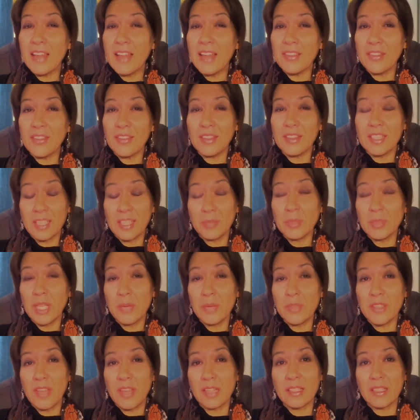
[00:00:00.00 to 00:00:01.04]
And
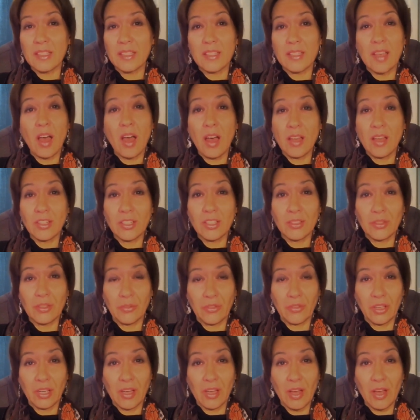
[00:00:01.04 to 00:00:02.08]
sometimes that is harder
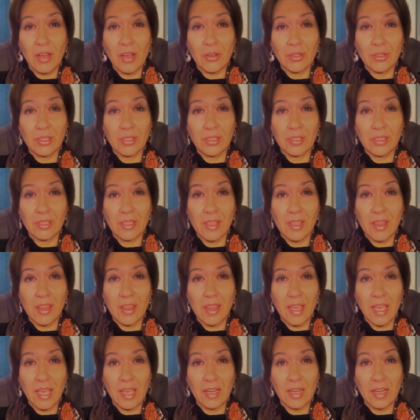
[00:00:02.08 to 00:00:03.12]
to figure out
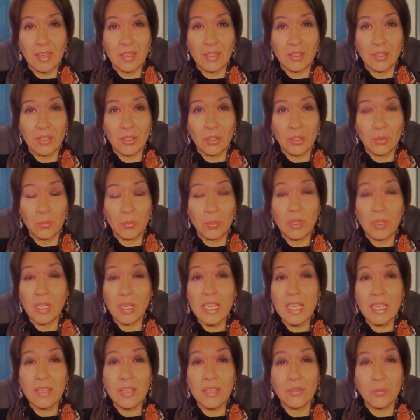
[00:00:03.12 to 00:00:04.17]
than you
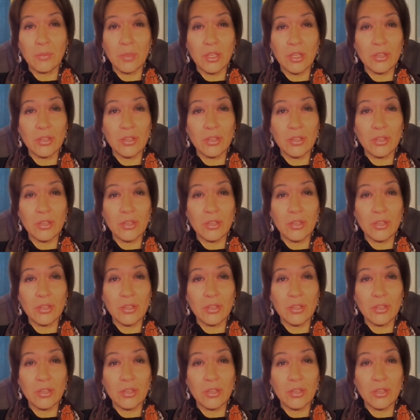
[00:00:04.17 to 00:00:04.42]
believe,